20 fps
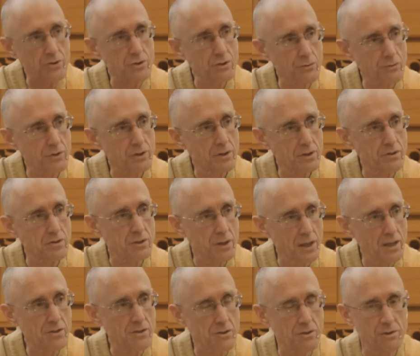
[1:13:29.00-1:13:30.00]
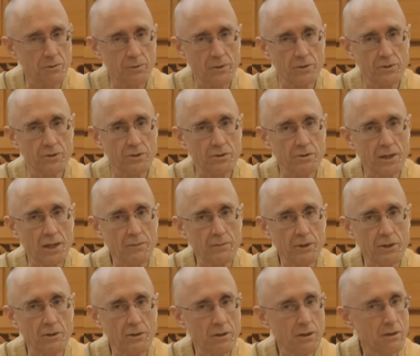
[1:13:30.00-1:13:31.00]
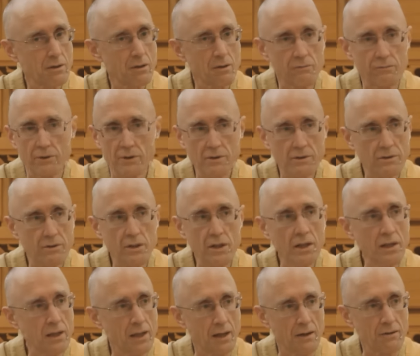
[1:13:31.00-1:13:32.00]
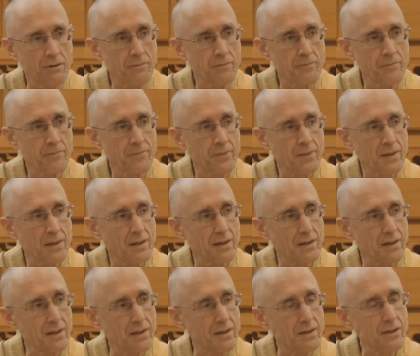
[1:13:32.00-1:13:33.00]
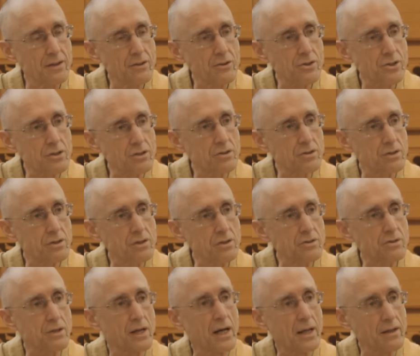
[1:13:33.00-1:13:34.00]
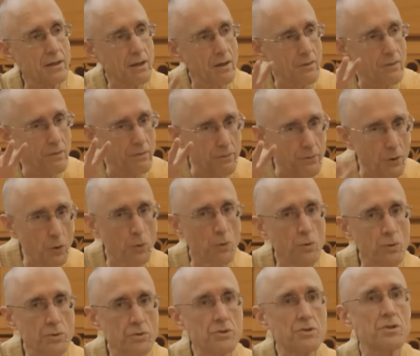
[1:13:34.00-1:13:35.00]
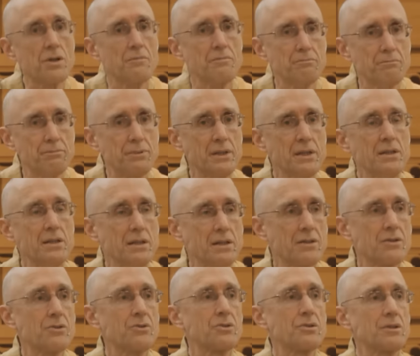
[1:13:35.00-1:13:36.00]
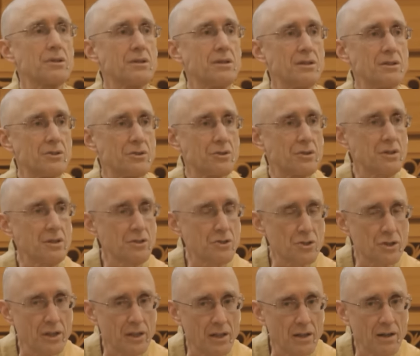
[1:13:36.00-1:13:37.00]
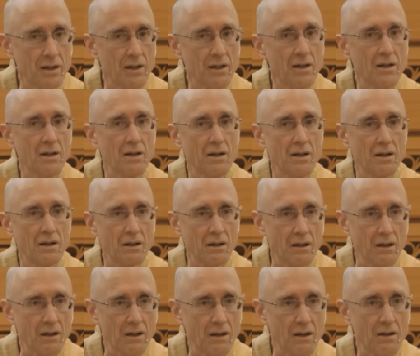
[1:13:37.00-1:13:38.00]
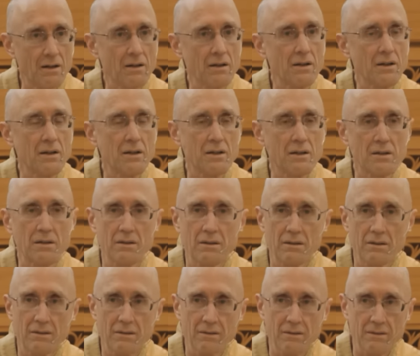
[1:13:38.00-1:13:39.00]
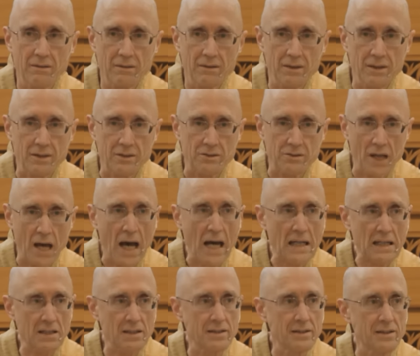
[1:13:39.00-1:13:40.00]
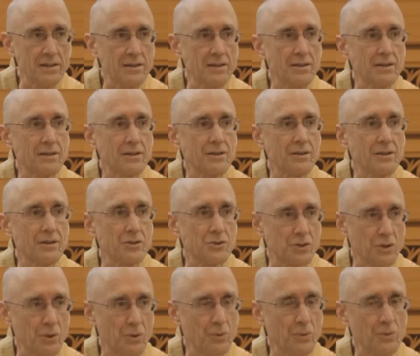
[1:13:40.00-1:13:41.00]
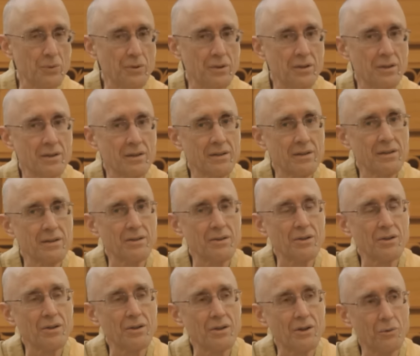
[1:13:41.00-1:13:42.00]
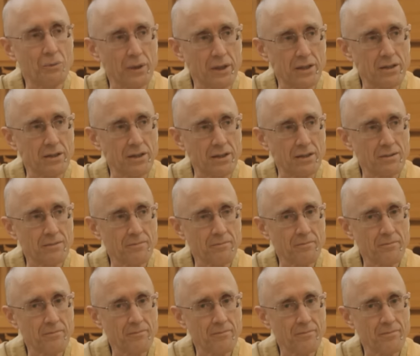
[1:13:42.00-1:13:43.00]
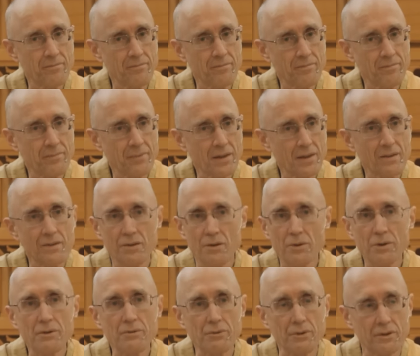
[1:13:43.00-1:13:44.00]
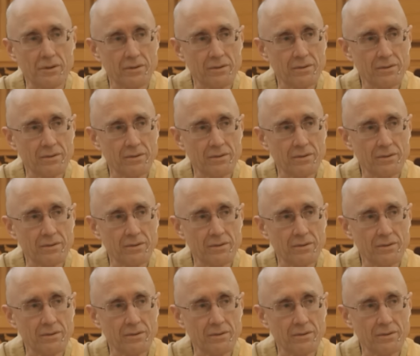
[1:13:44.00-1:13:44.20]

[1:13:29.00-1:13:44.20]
over his nature that we were describing earlier are very thin now. And he or she sees that those beings he is teaching are exactly his own awakening. No different.